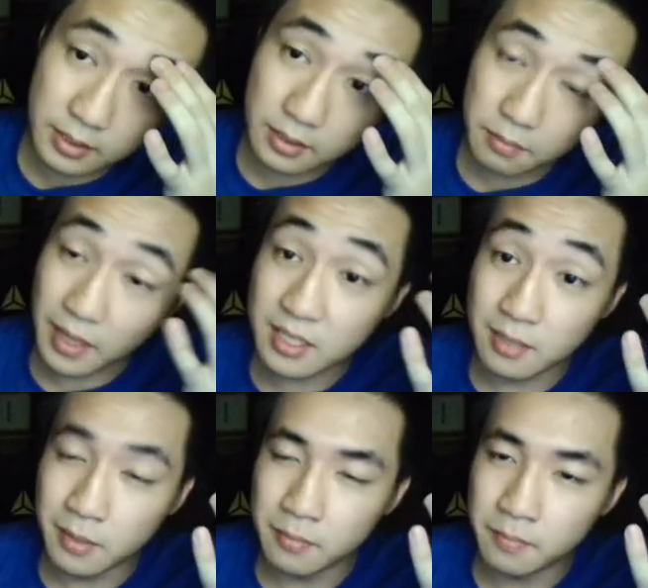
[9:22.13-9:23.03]

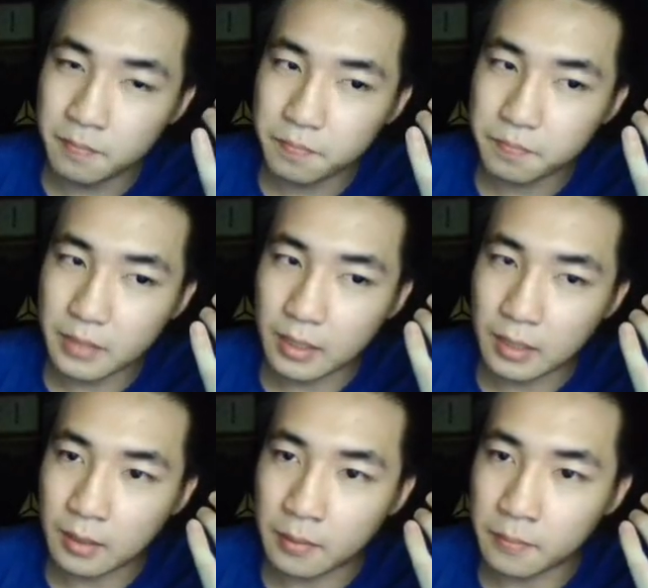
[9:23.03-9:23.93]
maximum
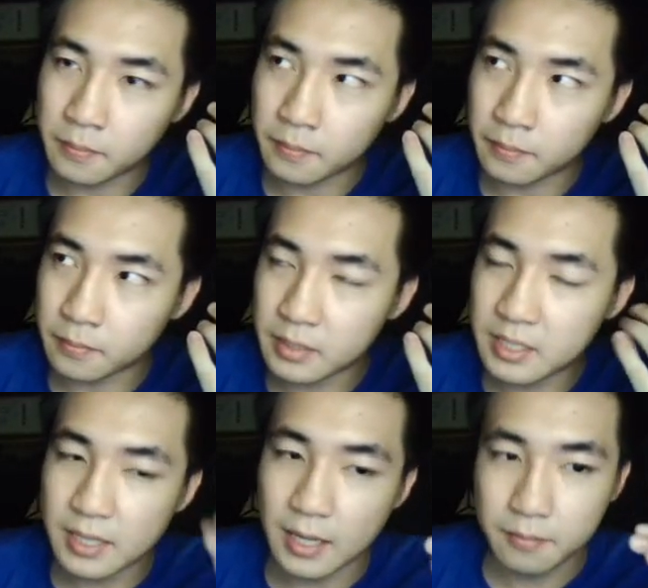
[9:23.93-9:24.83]

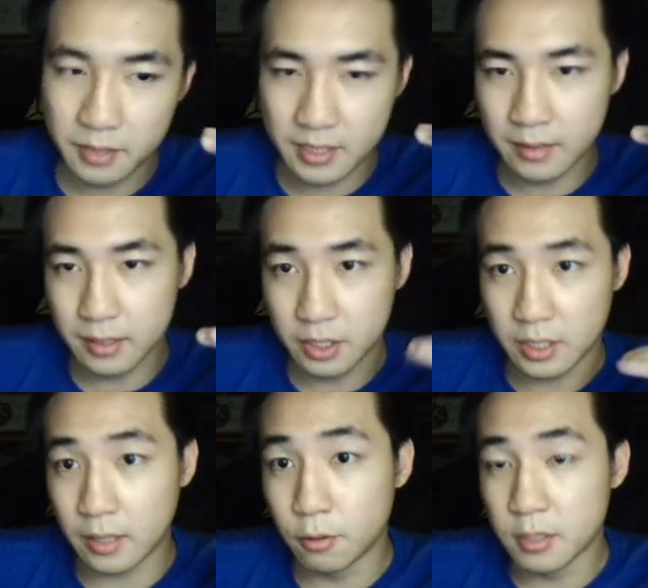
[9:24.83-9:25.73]
stat percentage
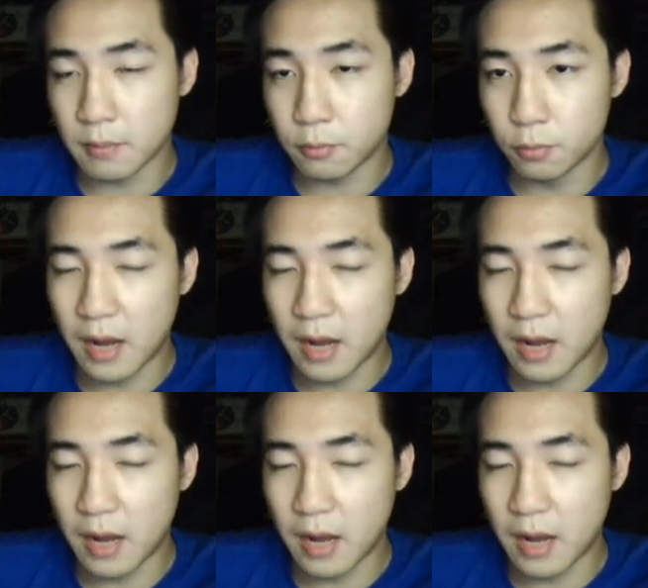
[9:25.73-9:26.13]
it goes up to,